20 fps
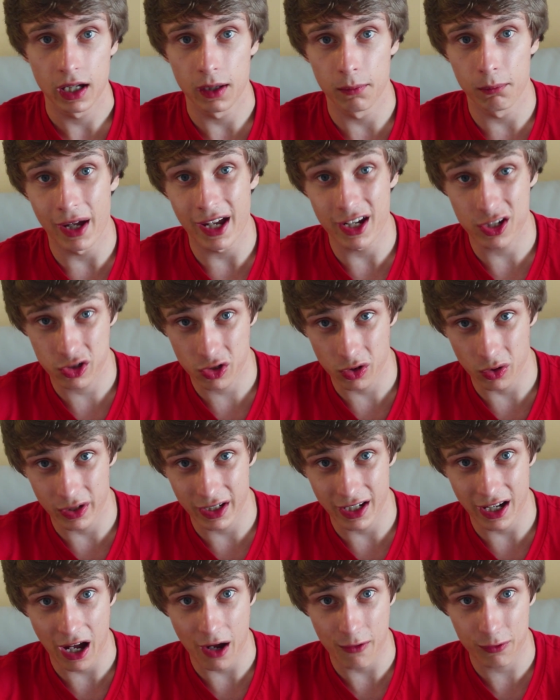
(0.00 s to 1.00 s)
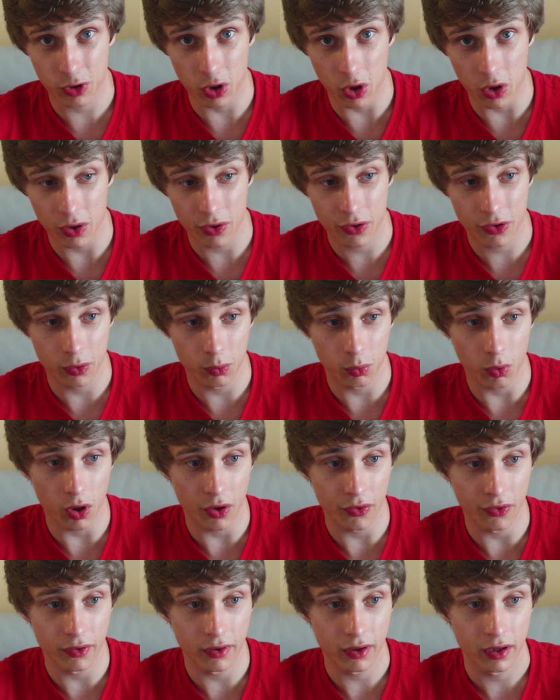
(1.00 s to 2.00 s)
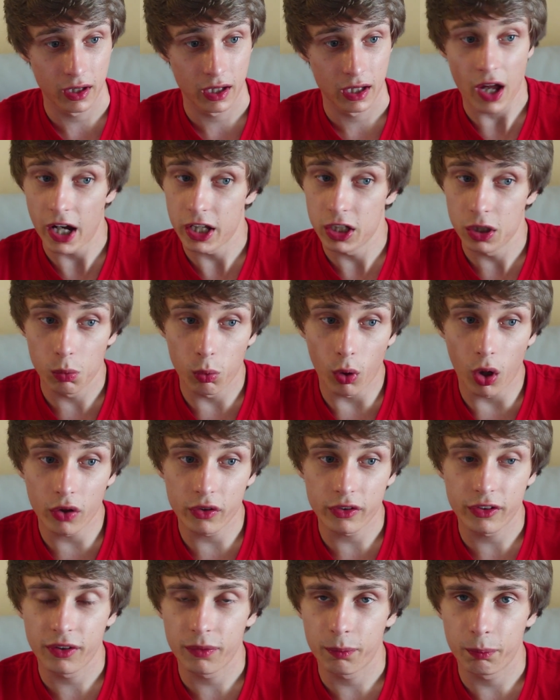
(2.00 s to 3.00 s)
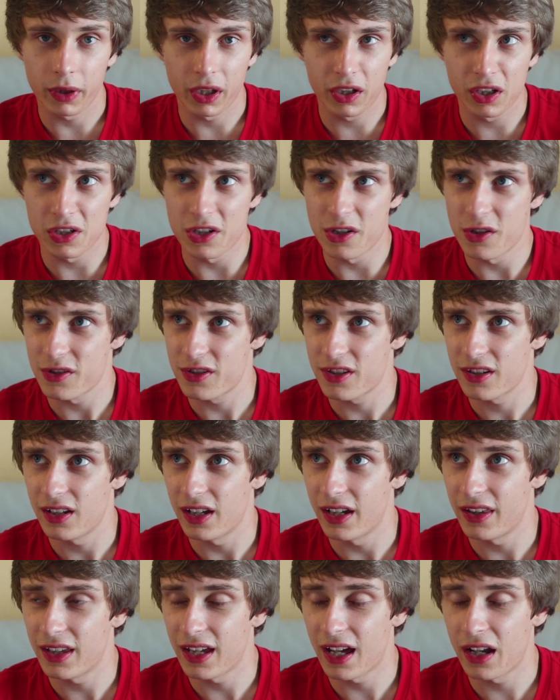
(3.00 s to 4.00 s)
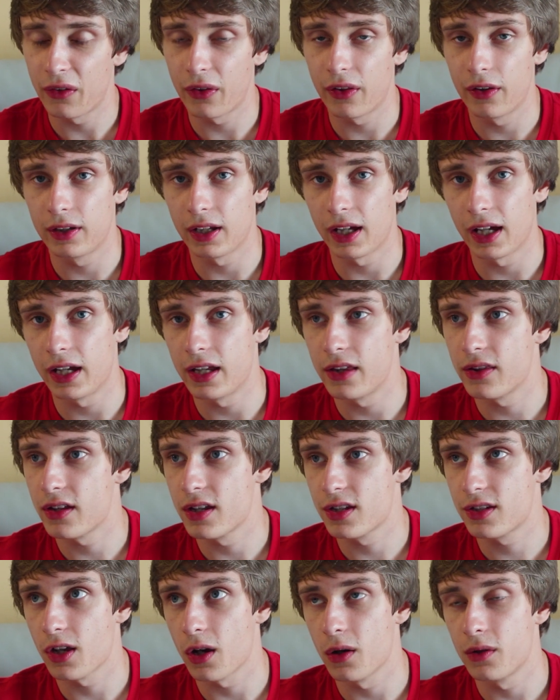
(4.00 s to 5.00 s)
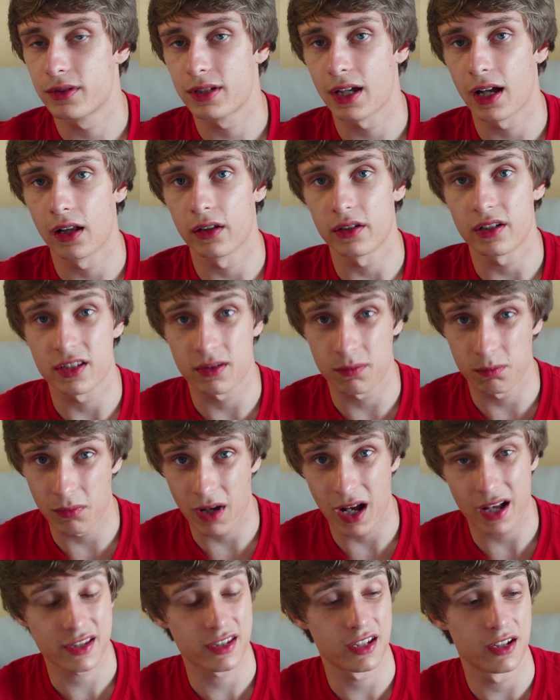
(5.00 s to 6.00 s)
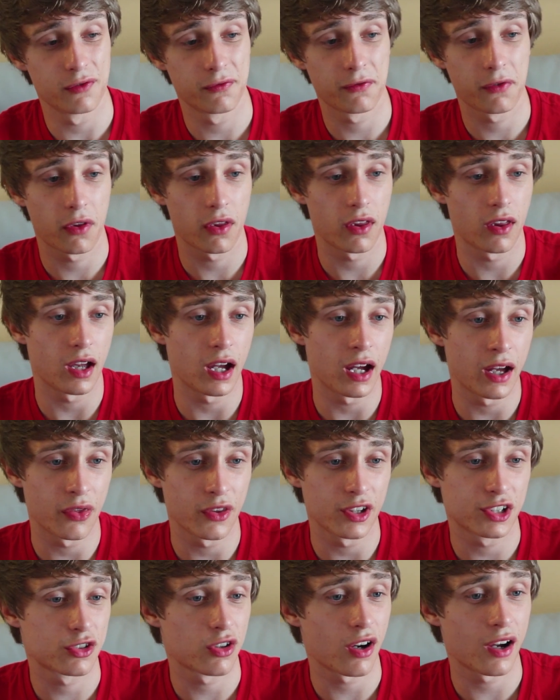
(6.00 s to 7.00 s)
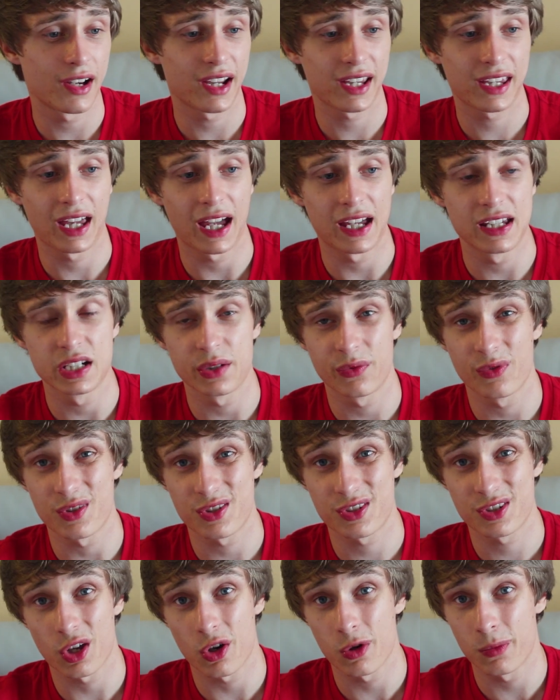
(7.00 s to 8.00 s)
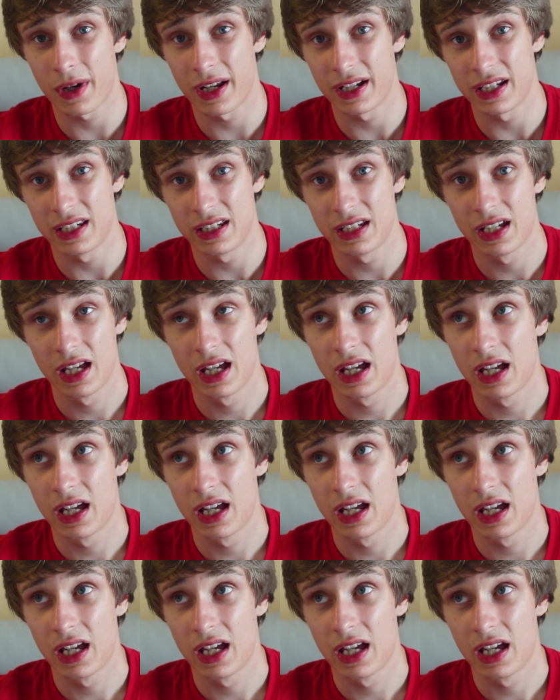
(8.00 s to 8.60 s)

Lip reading: and make sure you have got the one that you want, because at the end of the day this hotel is massive and they're trying to cater for so many